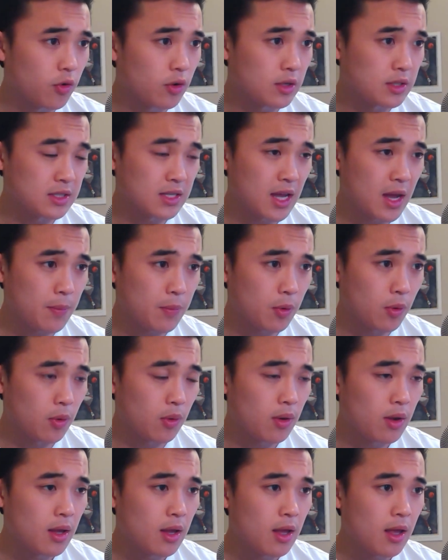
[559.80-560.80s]

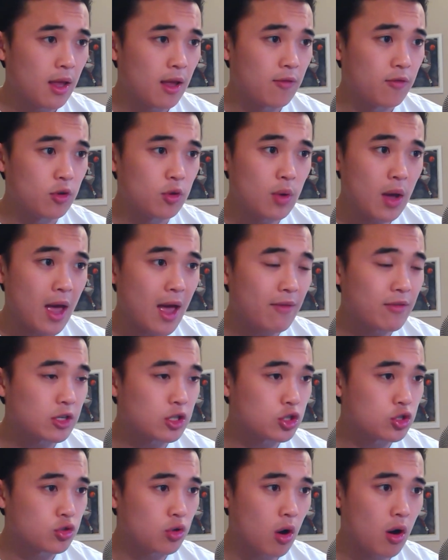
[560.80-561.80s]
example, if you have a
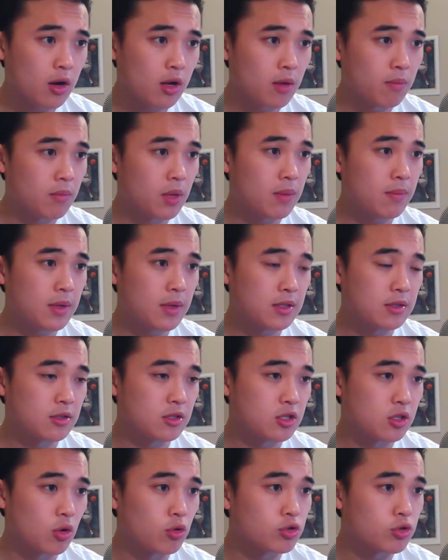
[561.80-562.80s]
strong commitment to
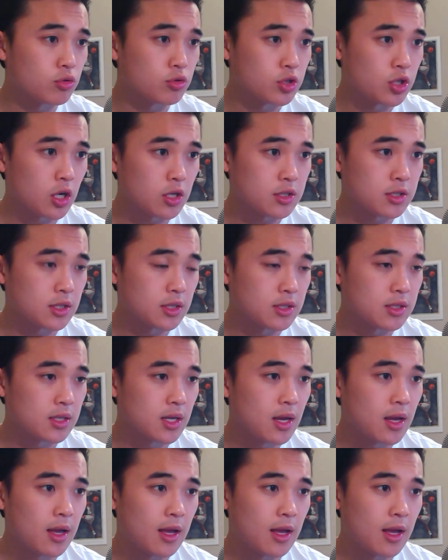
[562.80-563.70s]
social justice